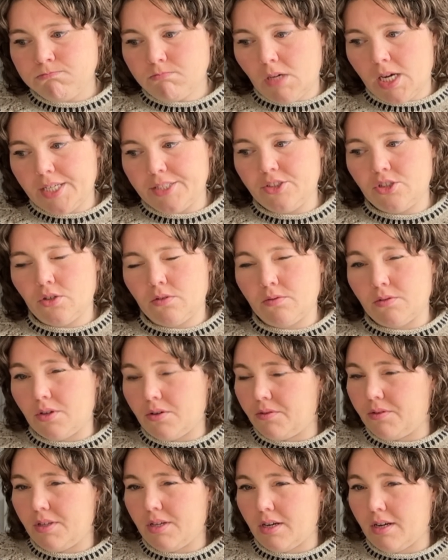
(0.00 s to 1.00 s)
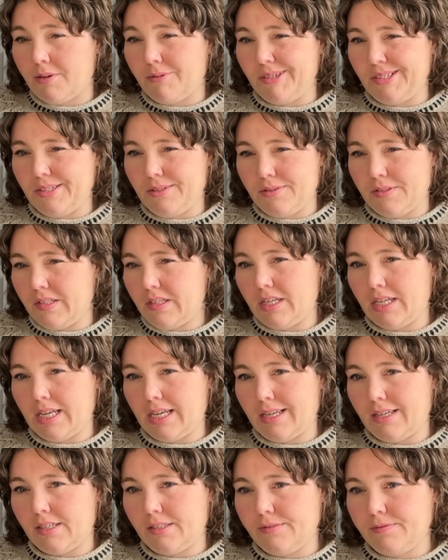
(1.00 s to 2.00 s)
I don't know that I would use it
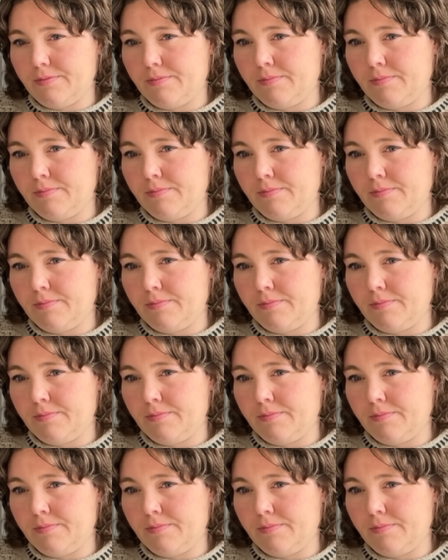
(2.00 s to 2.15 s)
again,